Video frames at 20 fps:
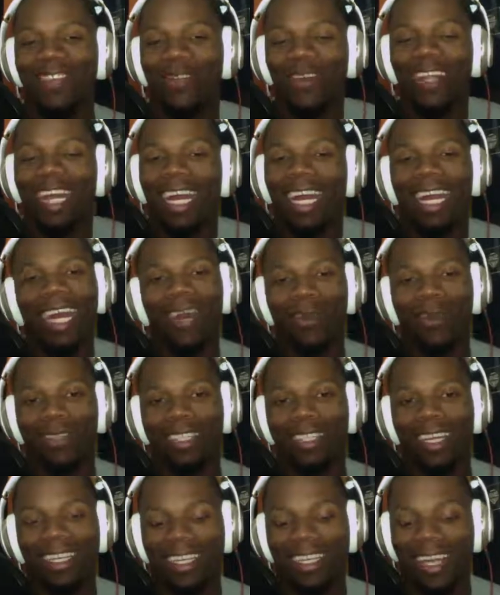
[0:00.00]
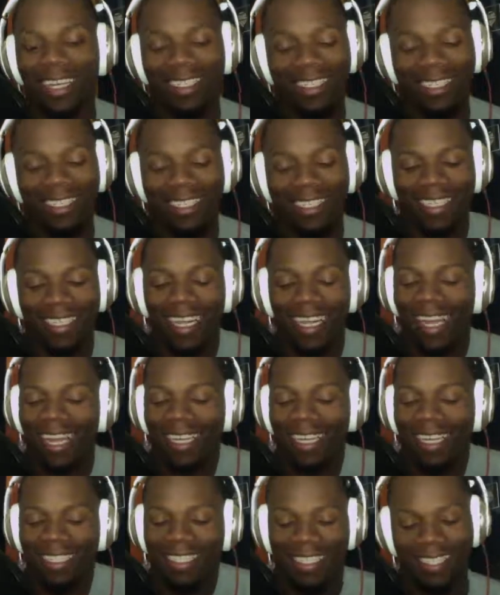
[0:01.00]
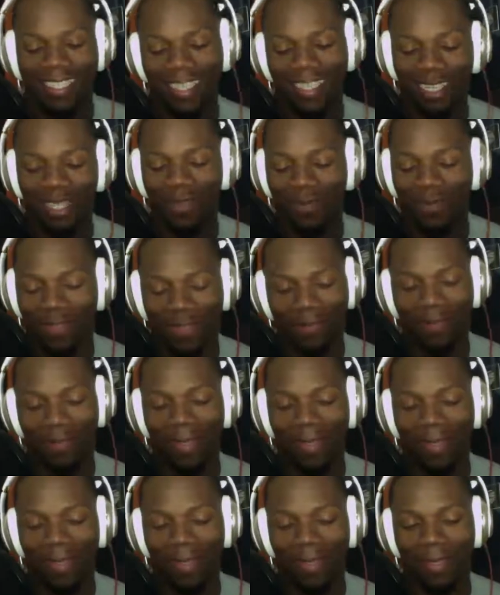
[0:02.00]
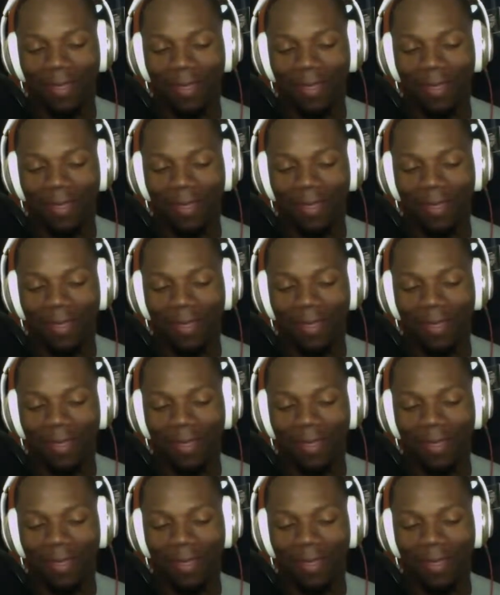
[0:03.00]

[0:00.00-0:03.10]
It felt like I was out there. I just loved it, man.